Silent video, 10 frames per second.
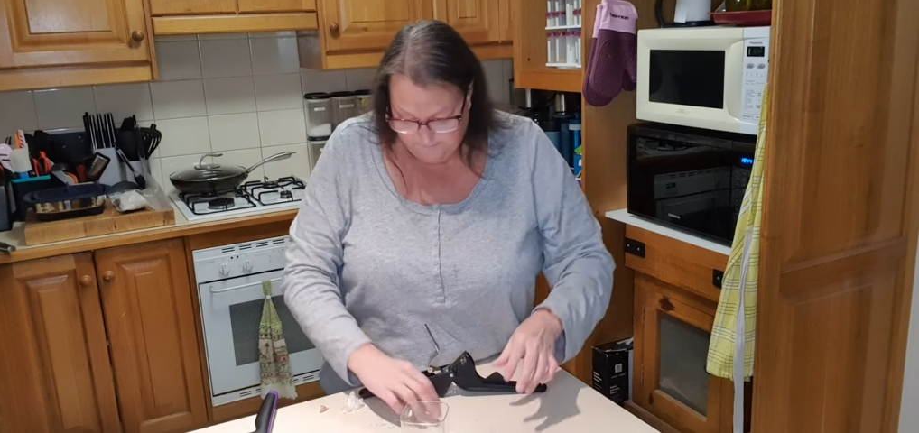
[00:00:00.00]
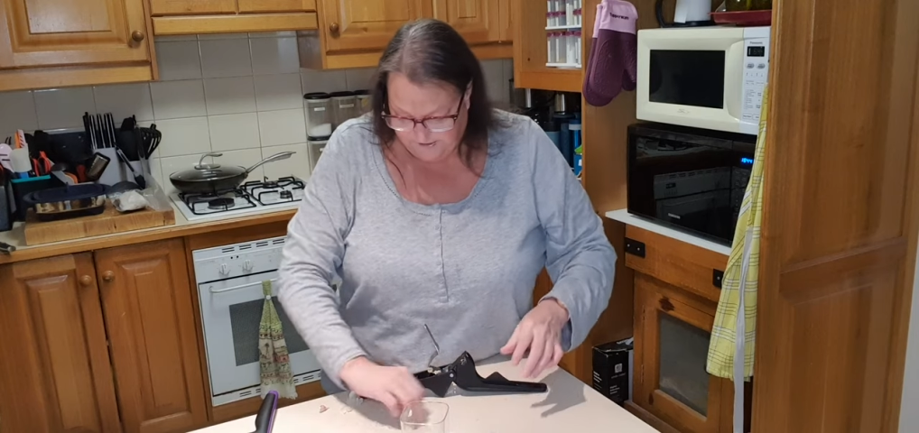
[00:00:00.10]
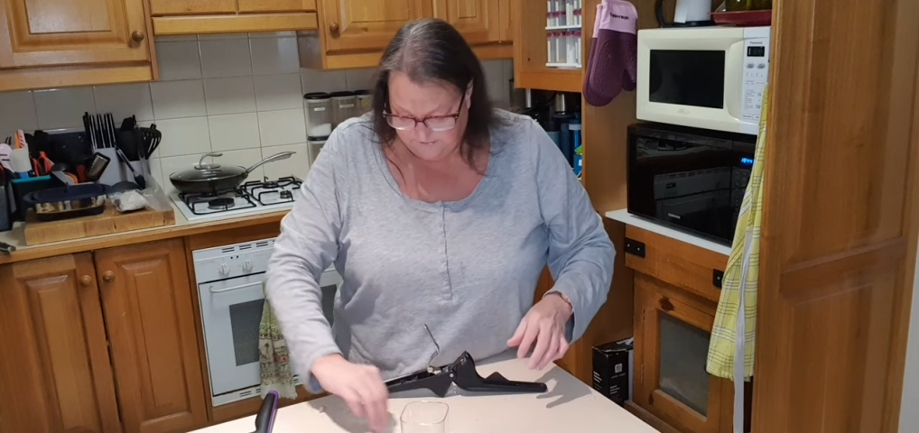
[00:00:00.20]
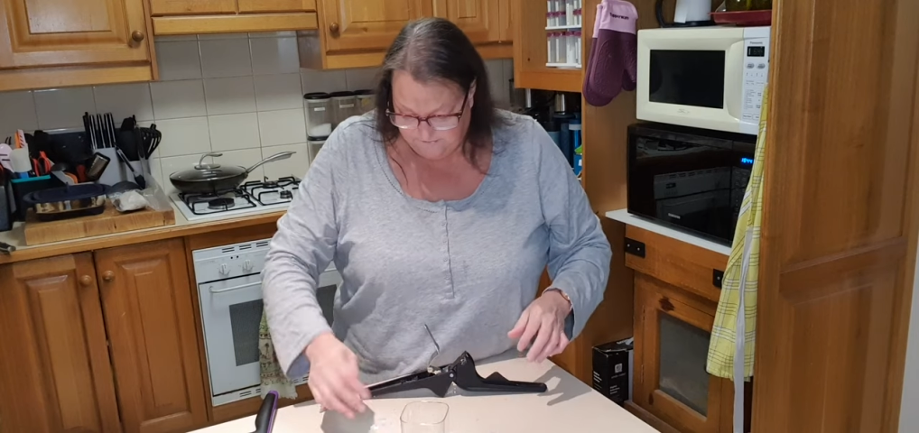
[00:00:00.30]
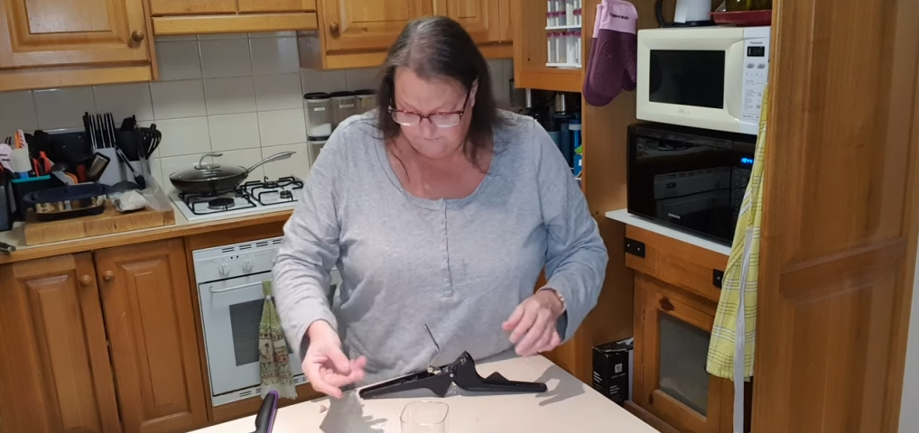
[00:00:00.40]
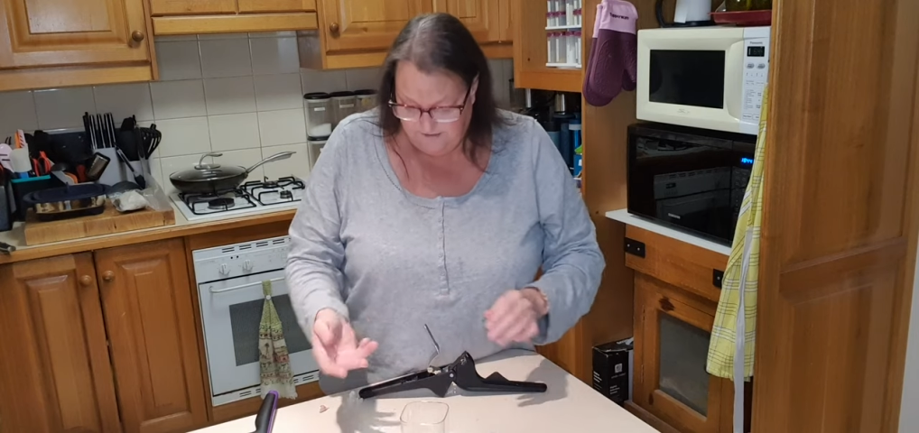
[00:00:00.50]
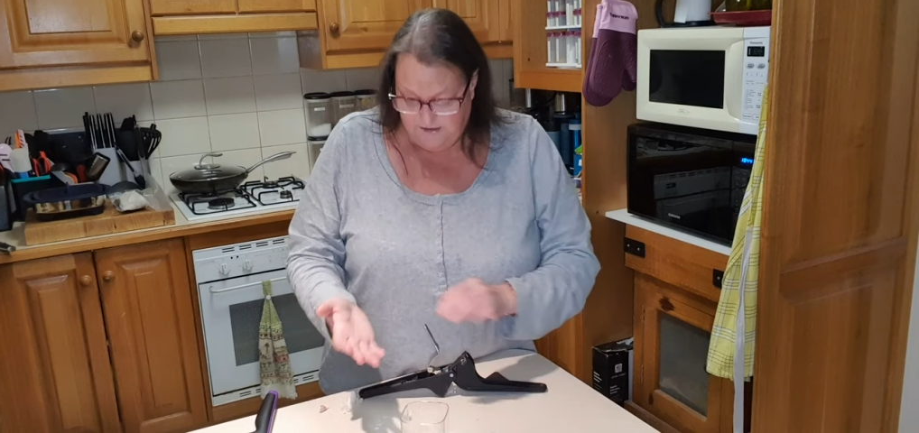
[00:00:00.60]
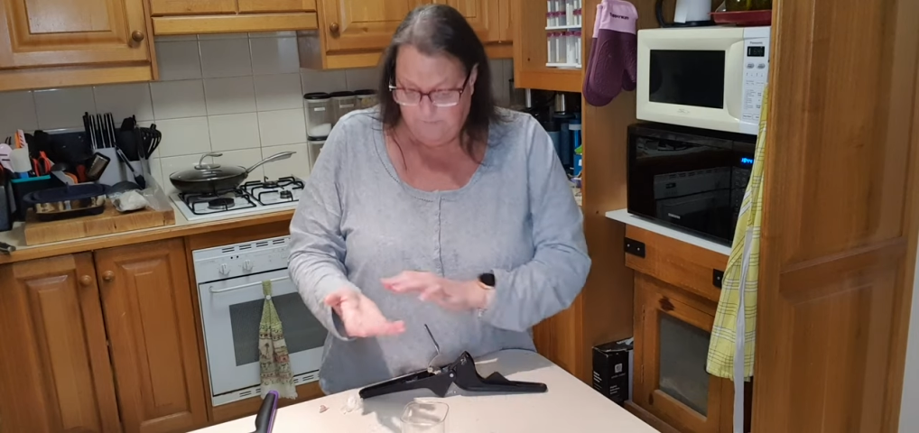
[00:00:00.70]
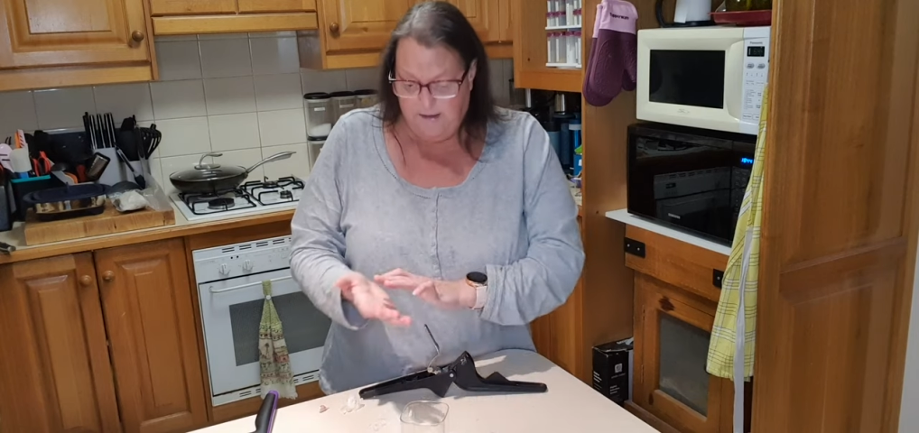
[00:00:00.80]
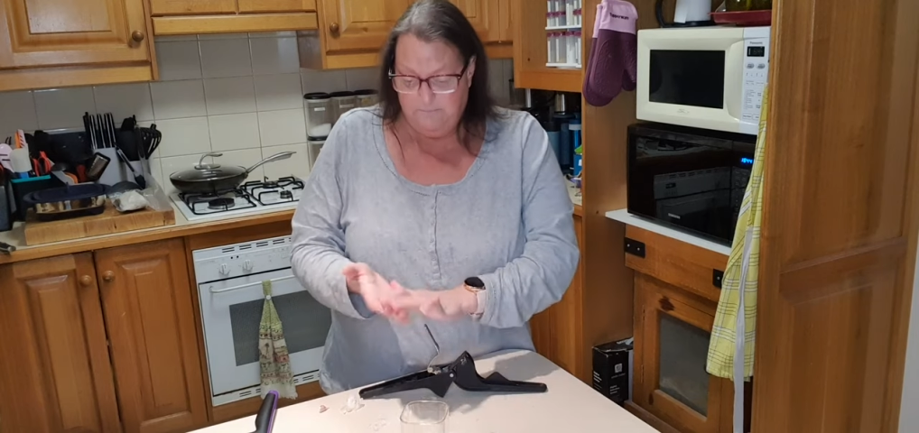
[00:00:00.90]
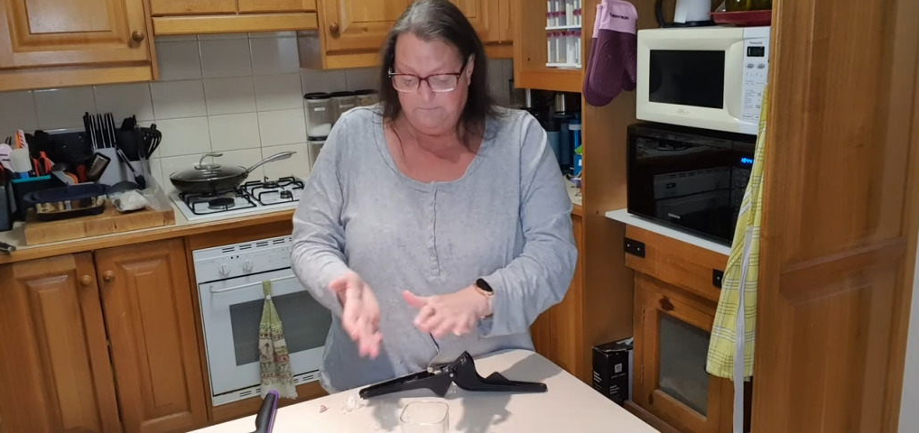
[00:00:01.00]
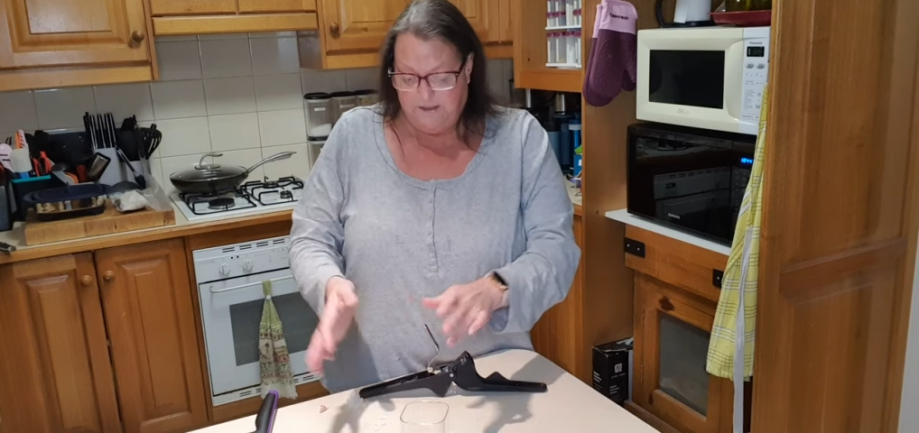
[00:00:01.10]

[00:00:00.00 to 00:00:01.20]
But anyway,